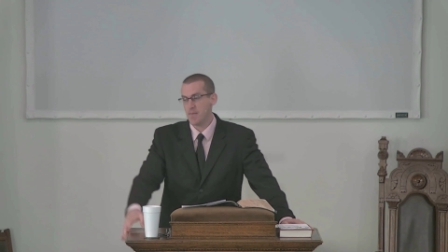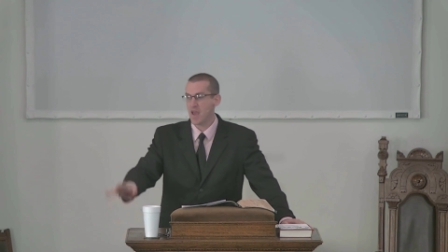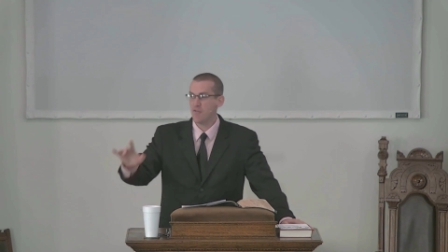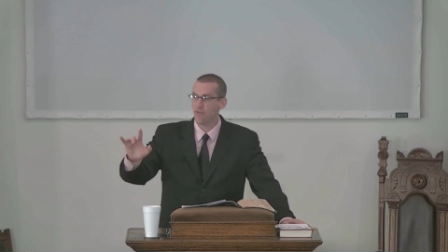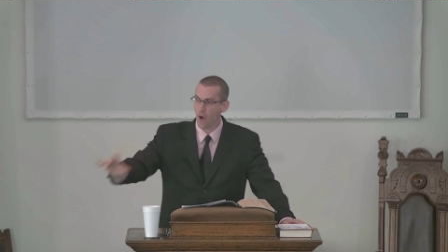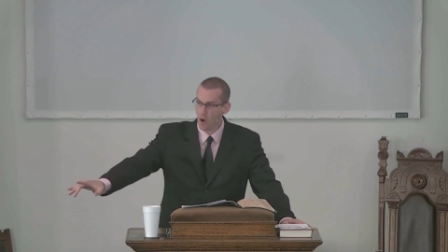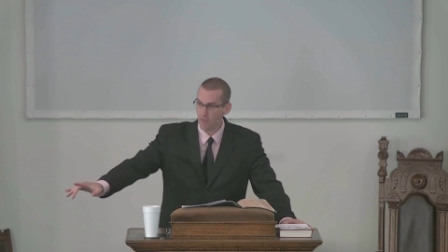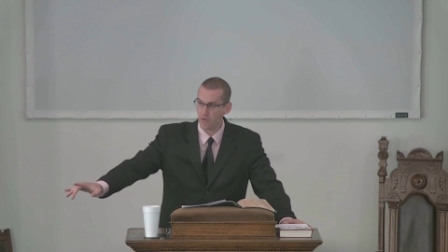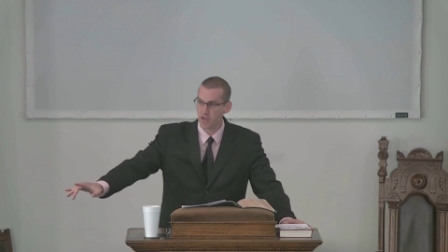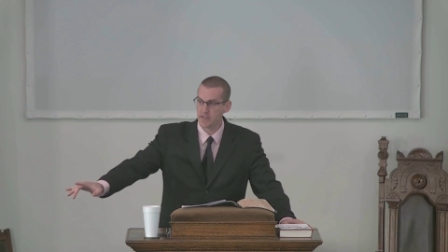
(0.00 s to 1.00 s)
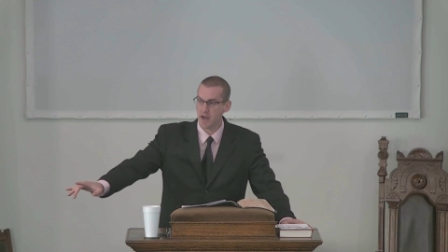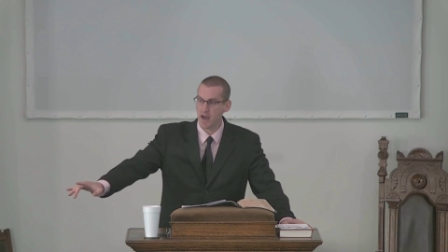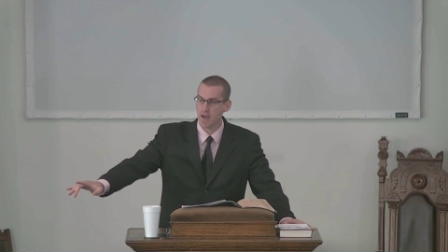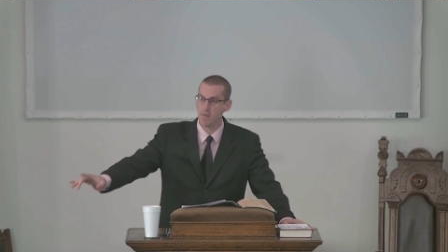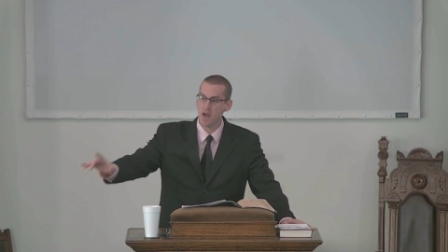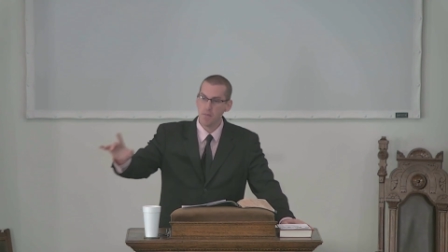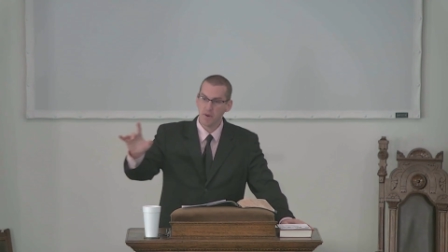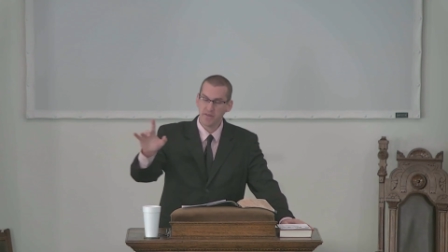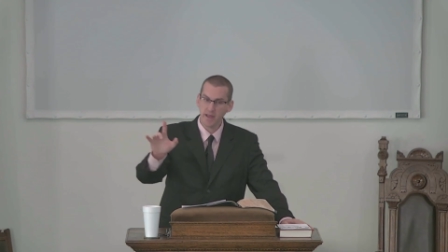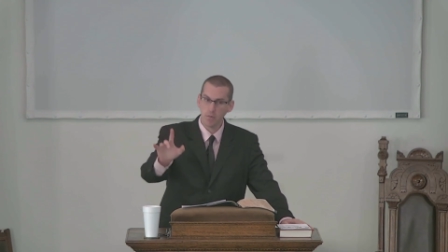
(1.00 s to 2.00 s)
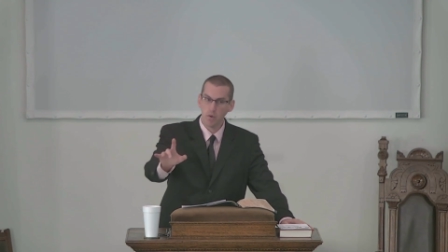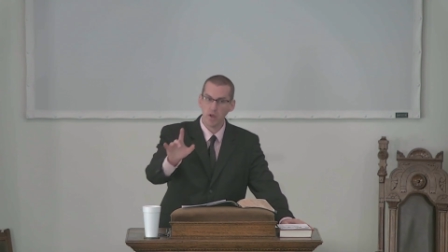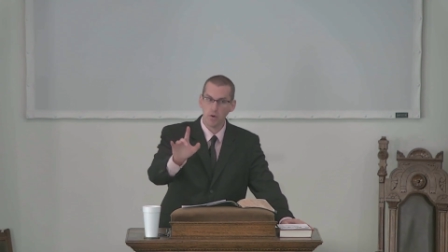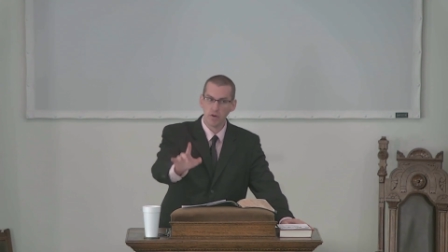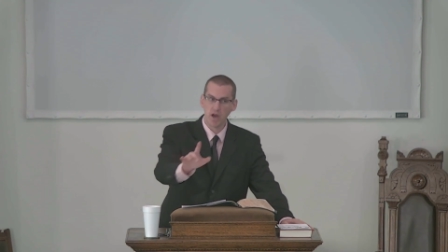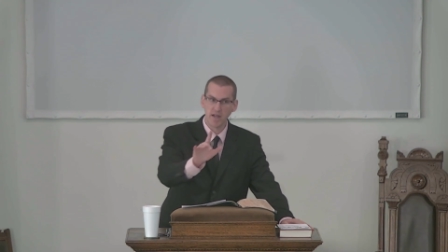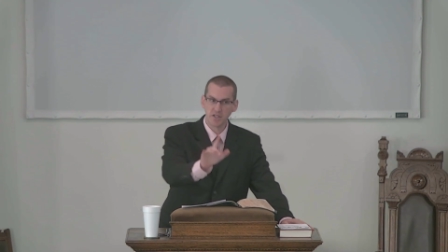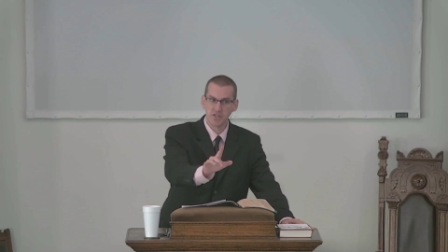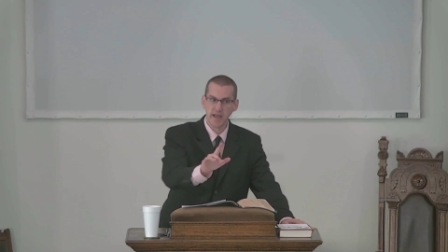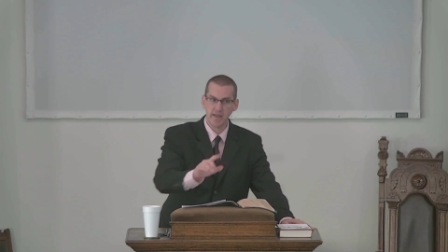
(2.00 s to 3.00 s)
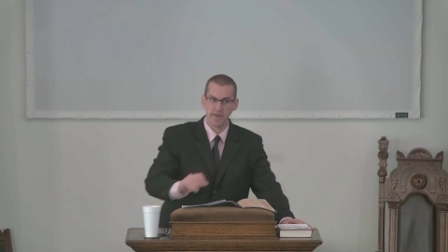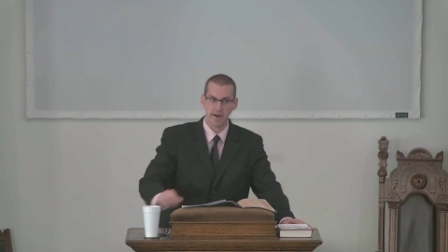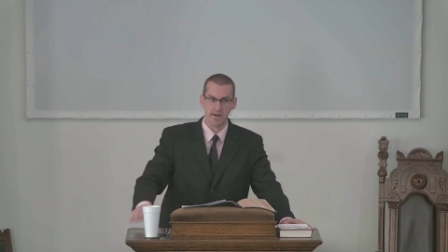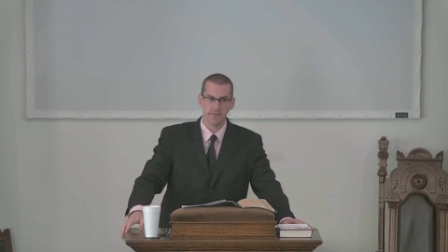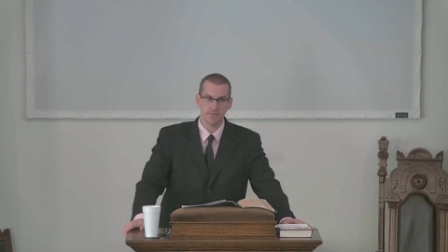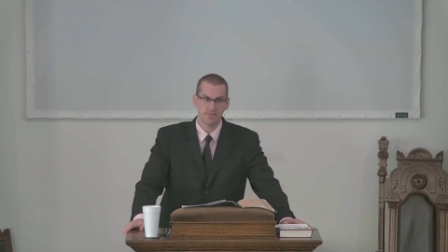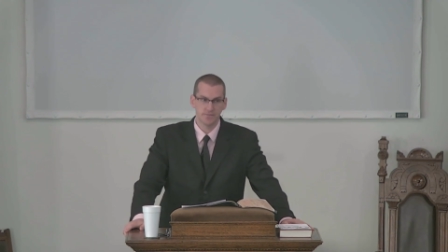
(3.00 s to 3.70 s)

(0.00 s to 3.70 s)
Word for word: They may fall for a time, but they will not stay there.